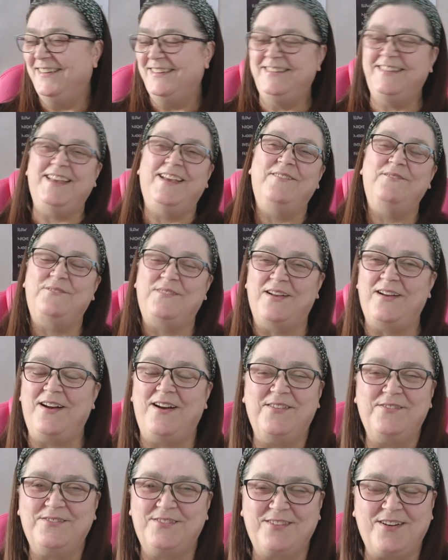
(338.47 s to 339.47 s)
Yeah, but
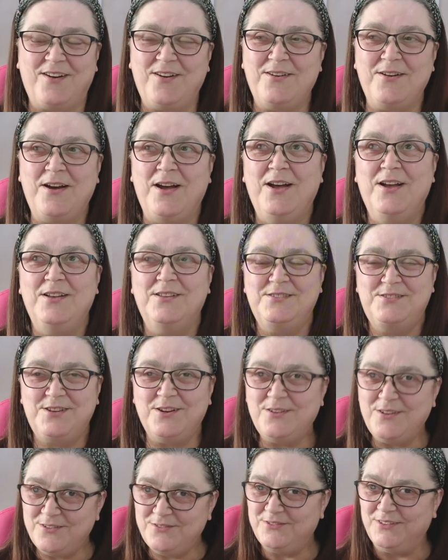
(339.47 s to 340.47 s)
I've got
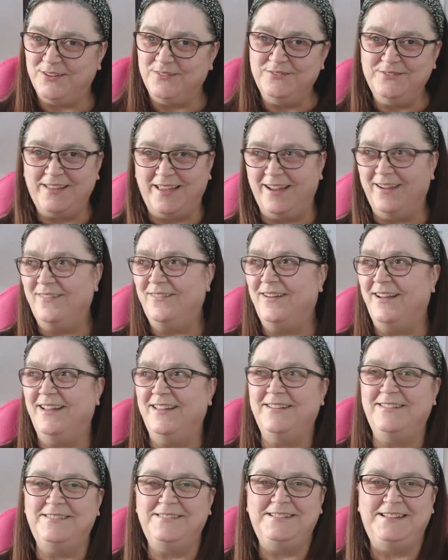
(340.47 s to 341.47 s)
2 of them now,
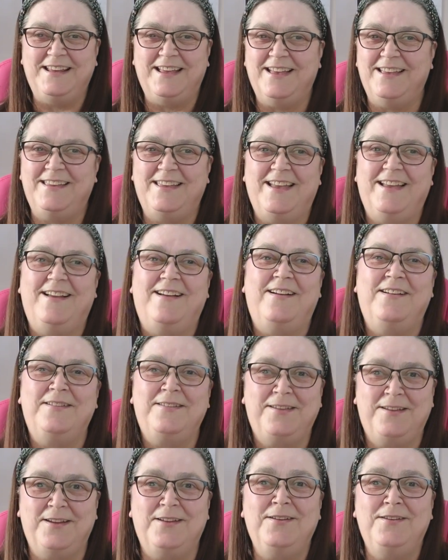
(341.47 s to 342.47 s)
and yeah,
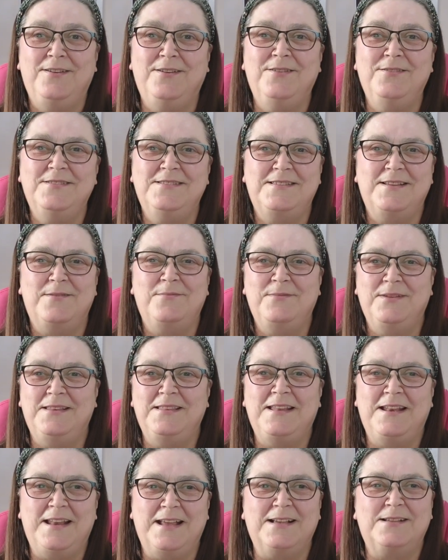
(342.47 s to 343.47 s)
I'm going to use them in
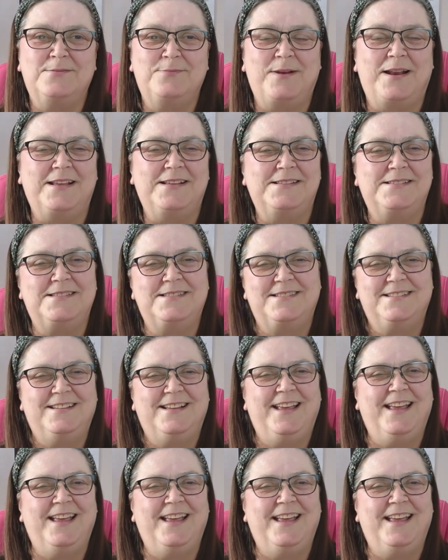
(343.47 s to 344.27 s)
the next place.